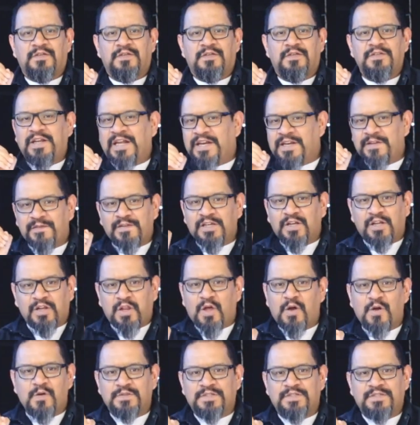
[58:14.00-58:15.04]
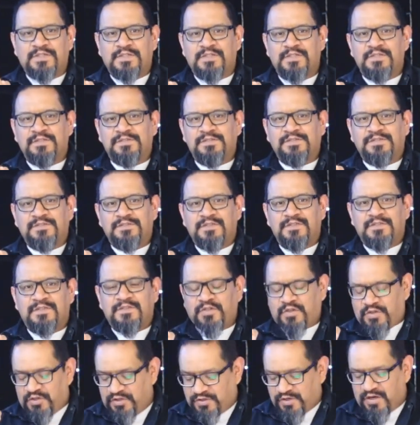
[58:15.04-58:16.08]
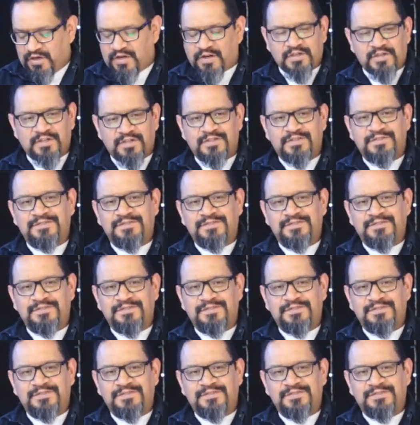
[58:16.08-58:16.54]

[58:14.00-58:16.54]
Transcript: You're not even close. You're dirt.